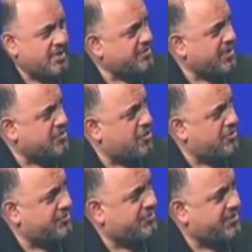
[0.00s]
they
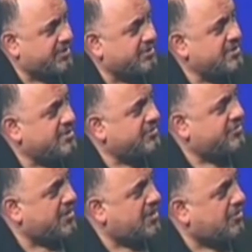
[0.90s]
noticed that
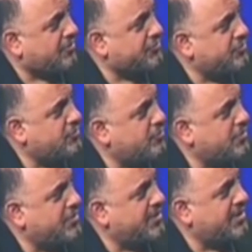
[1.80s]
cells
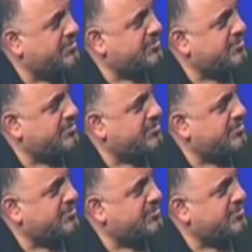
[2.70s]
would hit